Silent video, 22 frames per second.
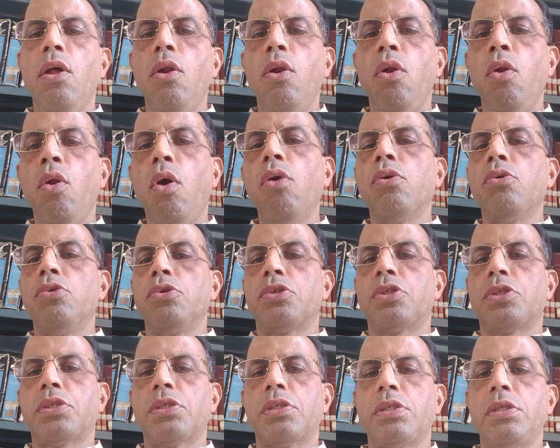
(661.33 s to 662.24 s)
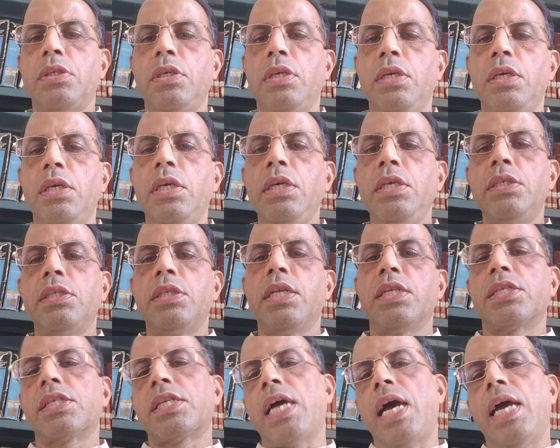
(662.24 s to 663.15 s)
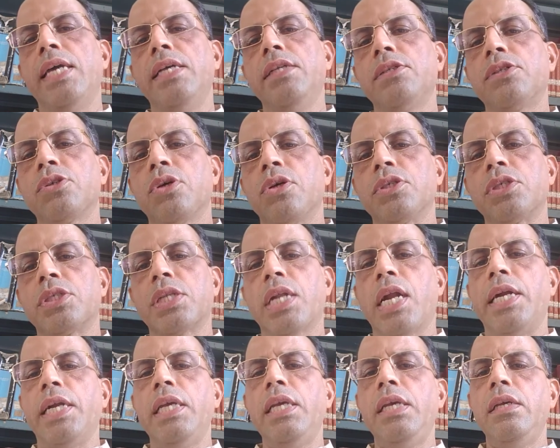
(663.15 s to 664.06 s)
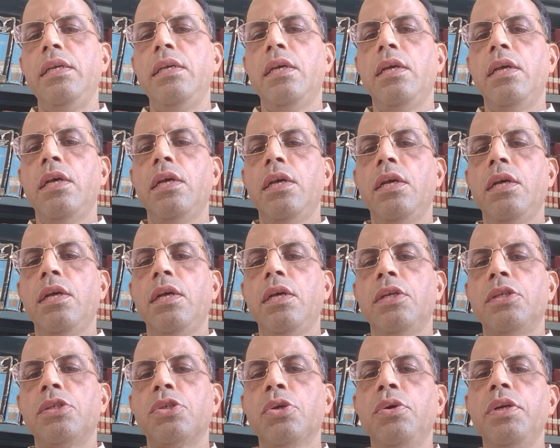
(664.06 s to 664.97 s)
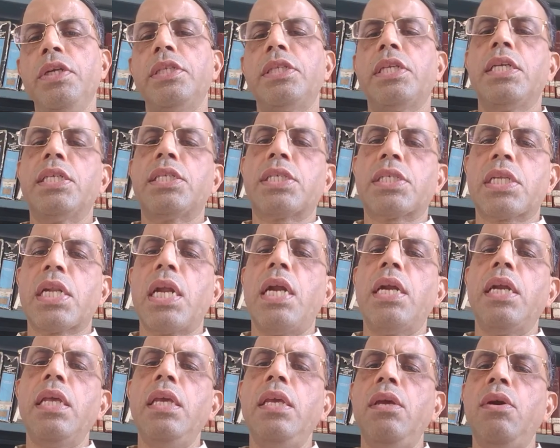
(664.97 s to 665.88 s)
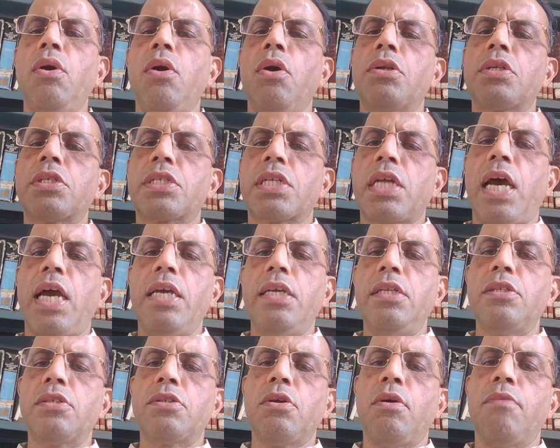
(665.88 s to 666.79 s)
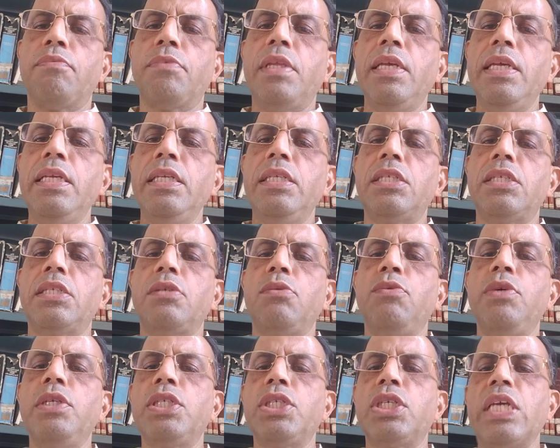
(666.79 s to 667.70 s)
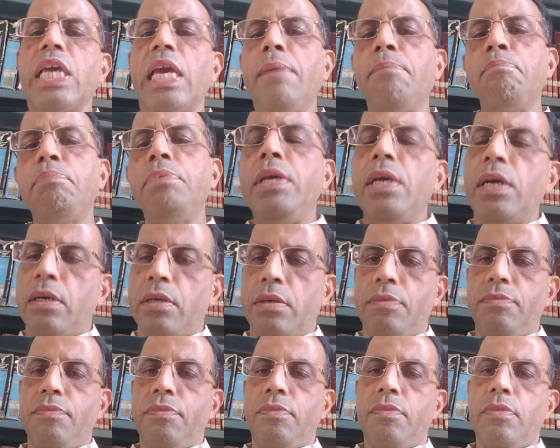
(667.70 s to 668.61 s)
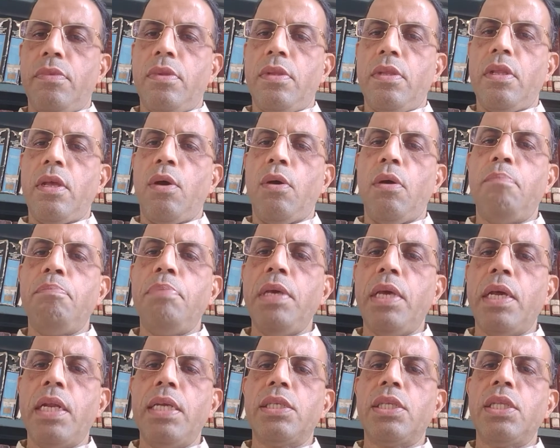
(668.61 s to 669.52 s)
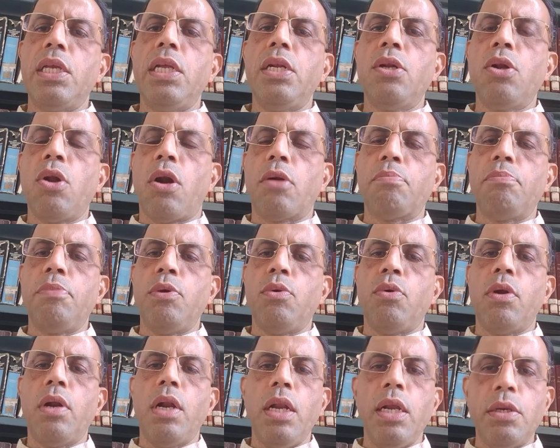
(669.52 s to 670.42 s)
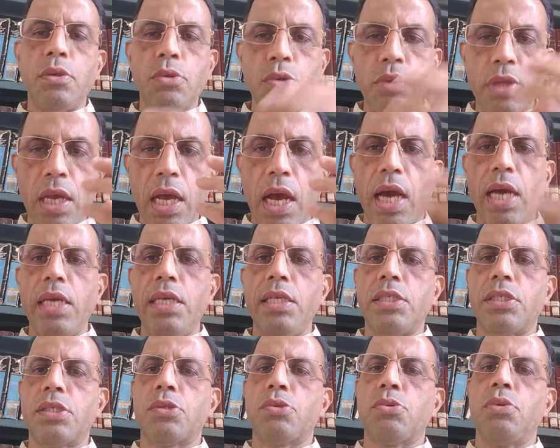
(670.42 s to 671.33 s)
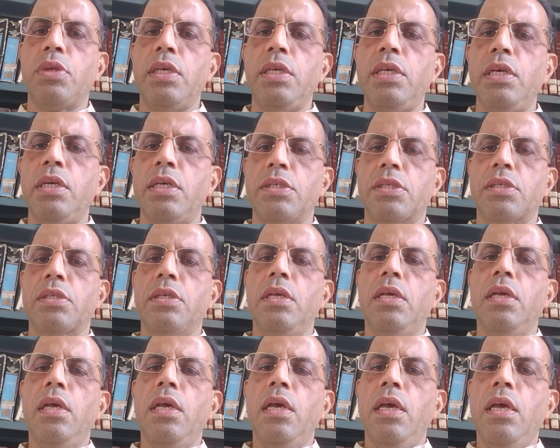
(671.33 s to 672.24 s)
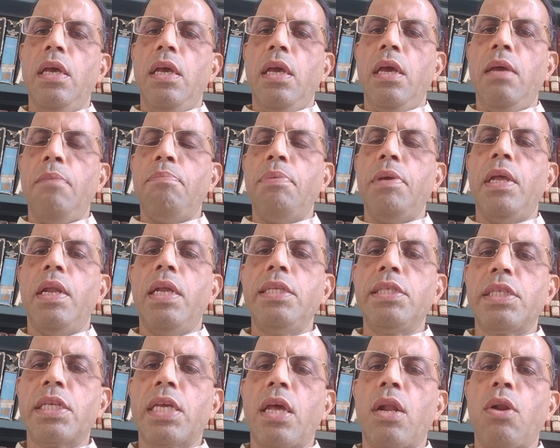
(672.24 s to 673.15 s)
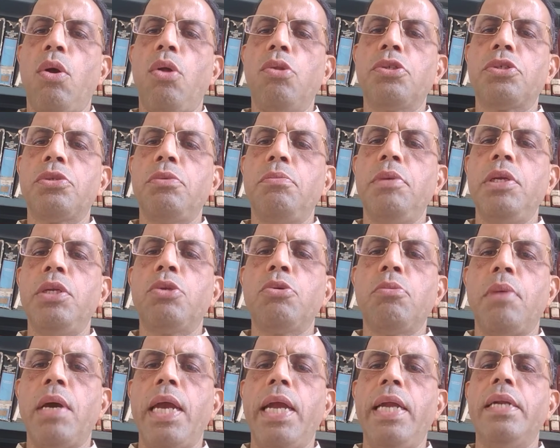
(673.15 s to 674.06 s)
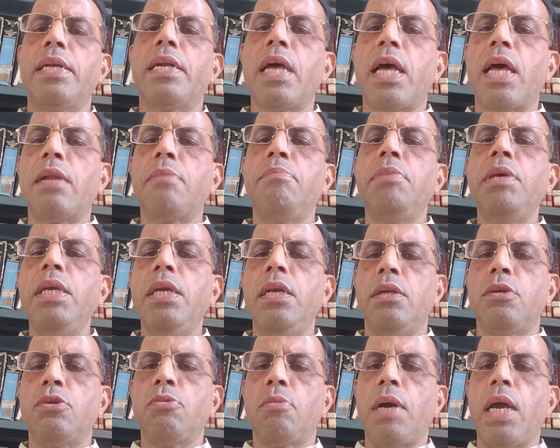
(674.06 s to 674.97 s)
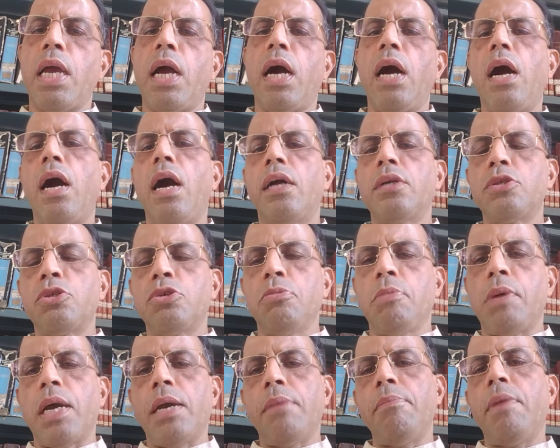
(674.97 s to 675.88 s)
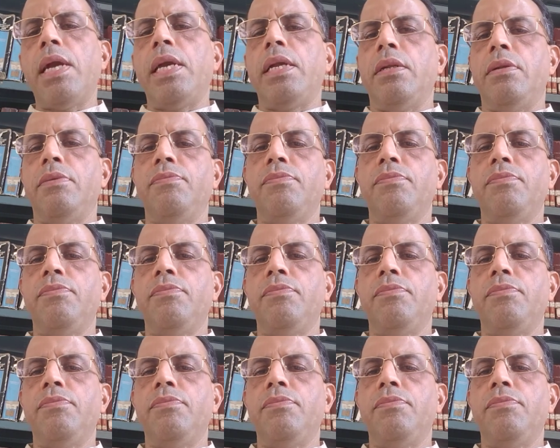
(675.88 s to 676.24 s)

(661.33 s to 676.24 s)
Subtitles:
Logos is the science or study. So it is a study or science of things which appear. Now, appearance need not be only to the eyes, to the ears. Appearance can also be to my entire being, to my heart, to my mind.